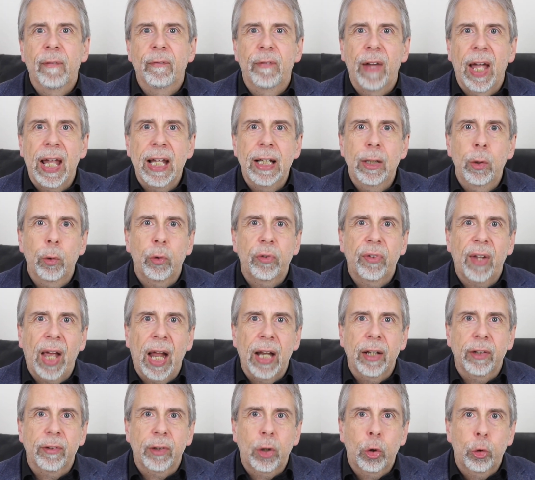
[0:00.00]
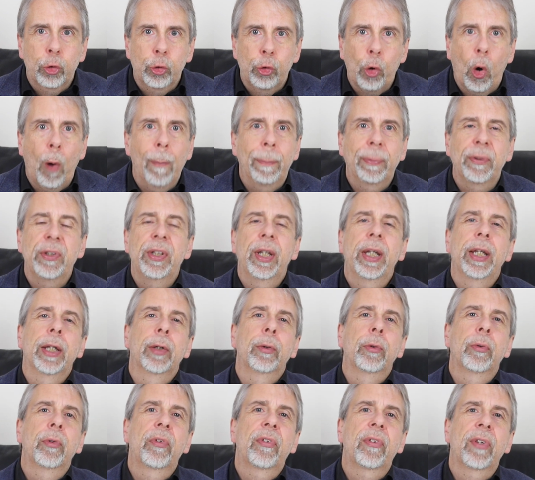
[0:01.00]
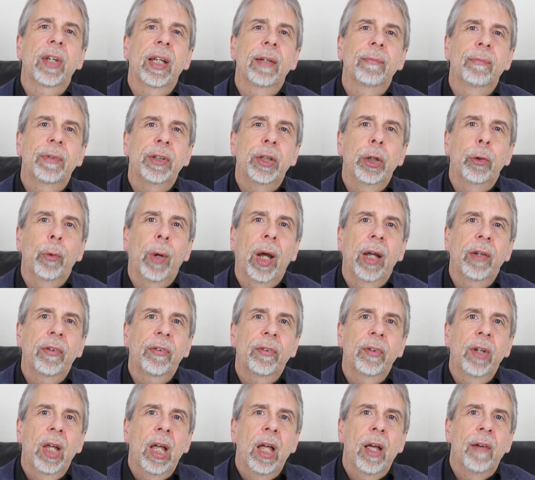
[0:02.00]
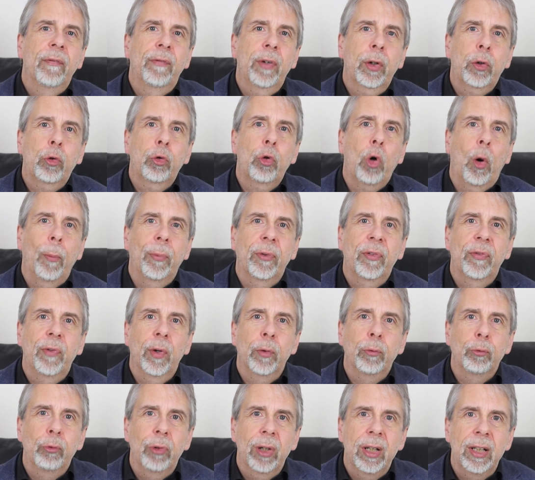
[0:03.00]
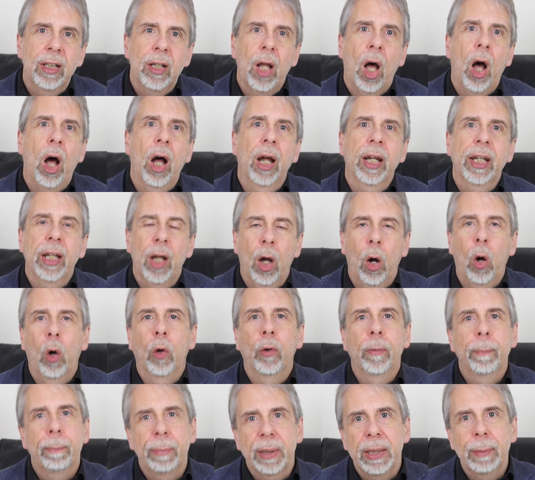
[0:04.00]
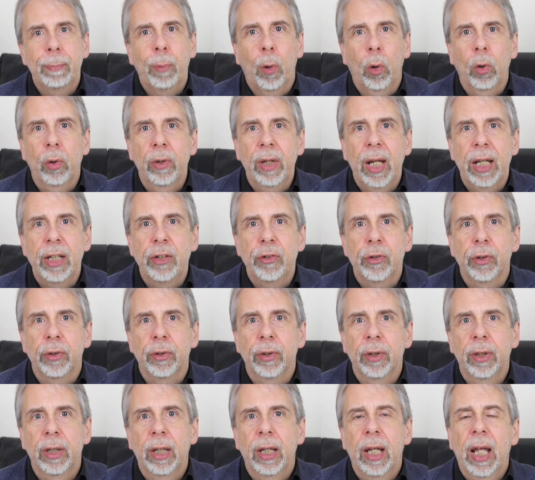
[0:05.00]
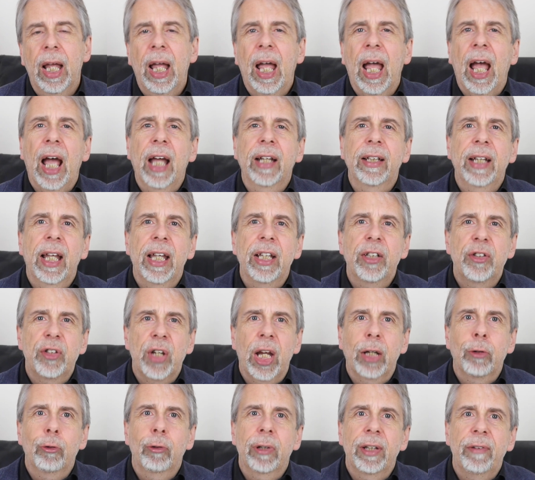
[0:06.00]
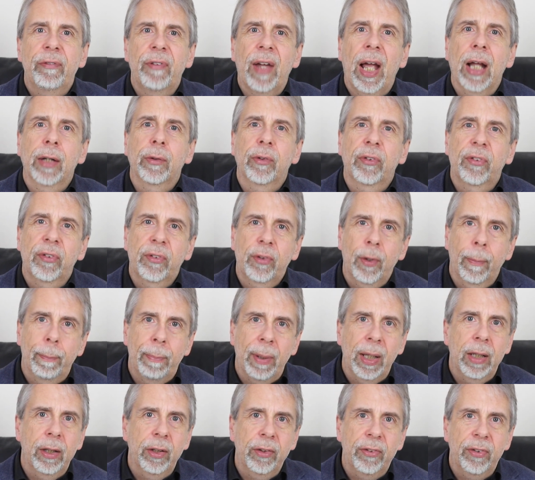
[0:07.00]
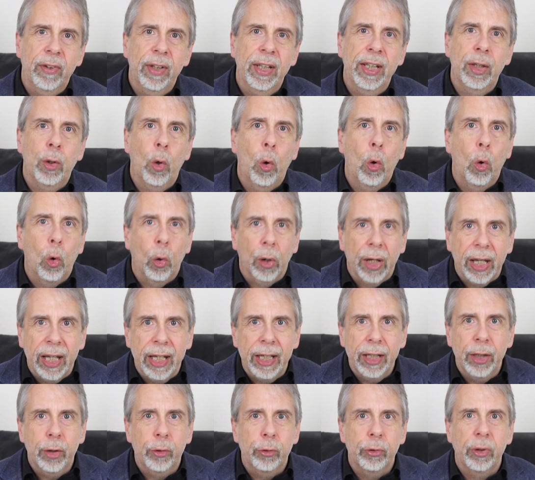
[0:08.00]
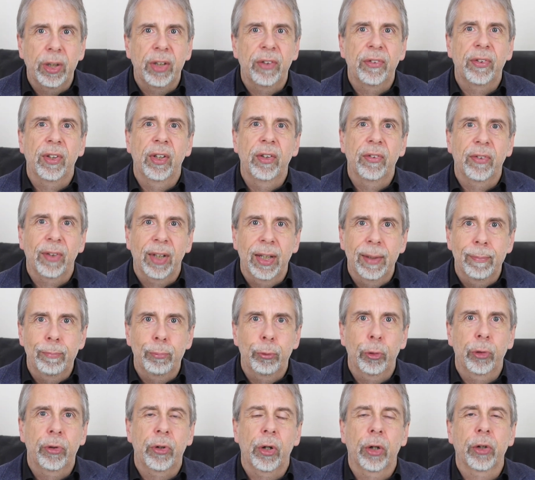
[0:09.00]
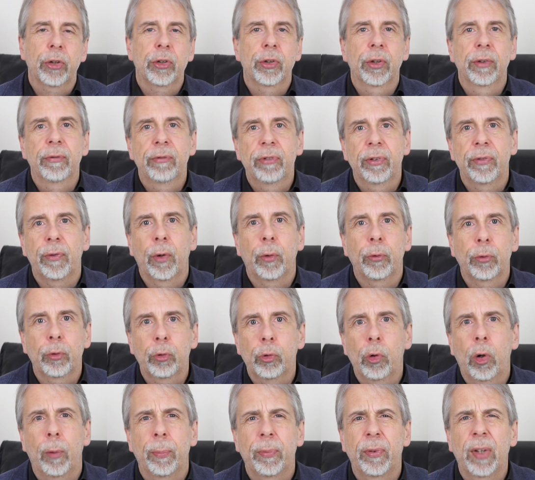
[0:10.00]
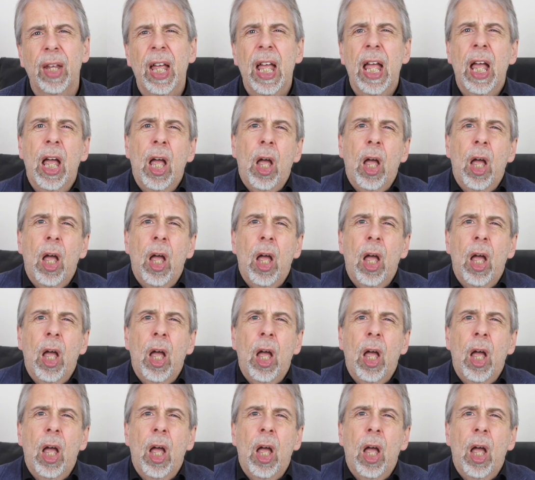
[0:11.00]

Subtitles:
They looked at crop yields in the US for crops that rely on bee pollination, and they generally found stability or increases in production for those crops,